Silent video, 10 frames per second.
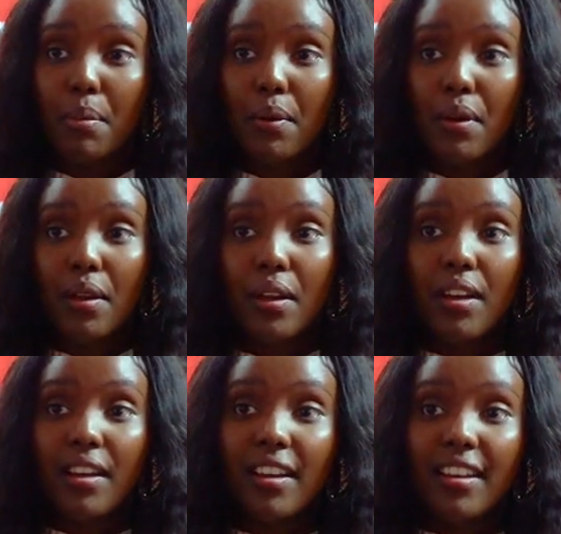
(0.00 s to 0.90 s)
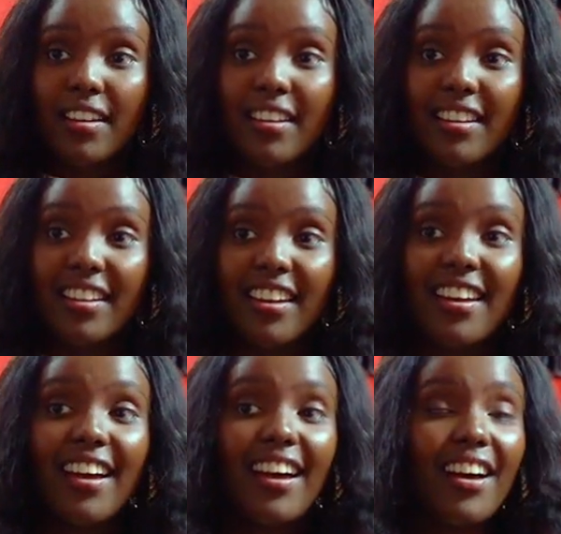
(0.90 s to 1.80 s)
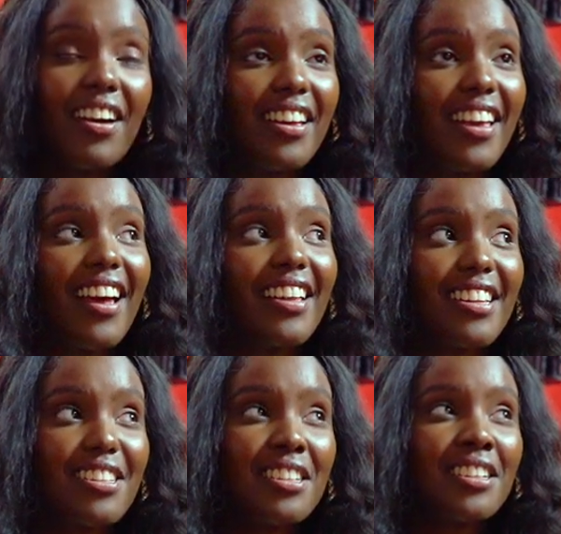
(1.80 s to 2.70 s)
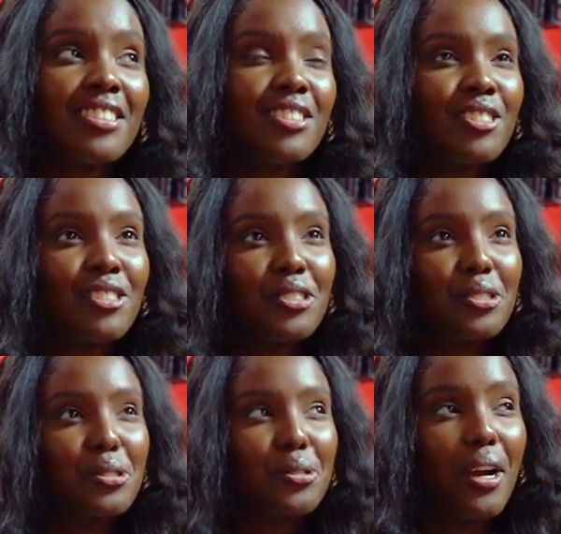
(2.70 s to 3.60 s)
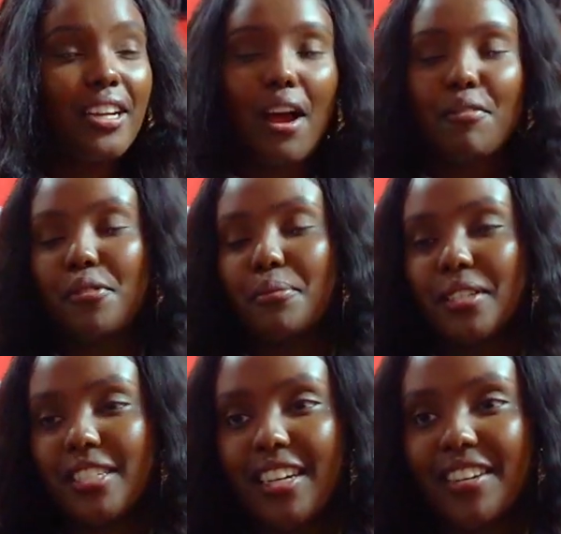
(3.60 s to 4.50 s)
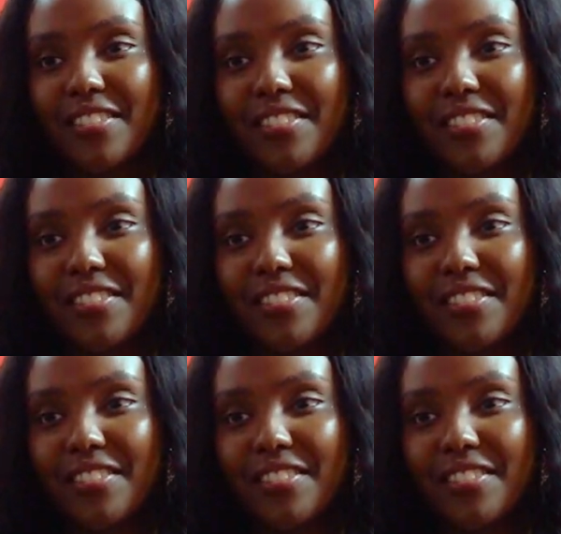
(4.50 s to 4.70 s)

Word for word: Oh my God, that's what I'm doing. Yeah, yeah, that, those two and Afrobeat, yeah.